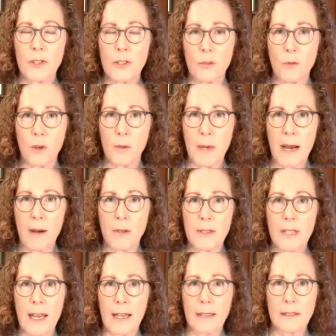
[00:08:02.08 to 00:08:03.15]
to the War
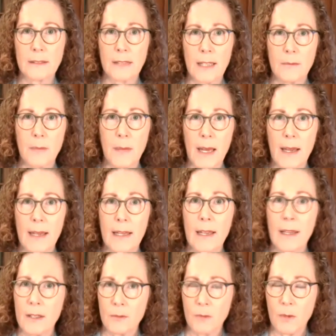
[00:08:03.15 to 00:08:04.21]
Powers Act led by
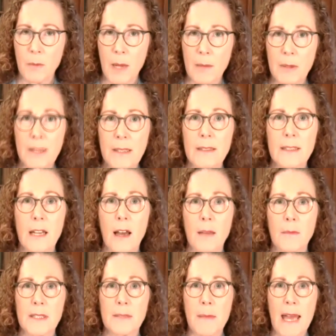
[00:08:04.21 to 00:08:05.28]
Republican
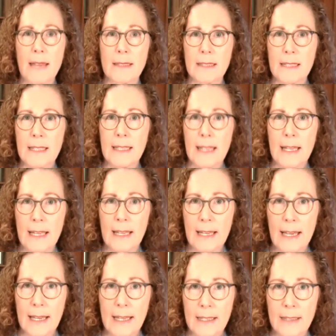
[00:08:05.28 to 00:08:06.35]
Thomas Massie
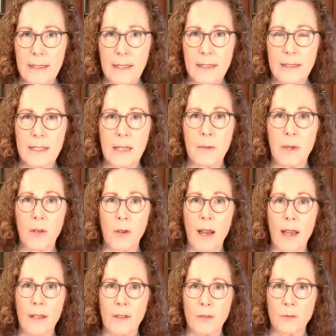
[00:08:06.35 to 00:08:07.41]
and
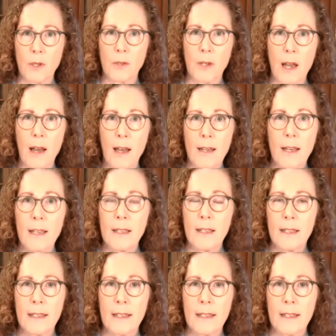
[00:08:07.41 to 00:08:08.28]
Democrat Ro Khanna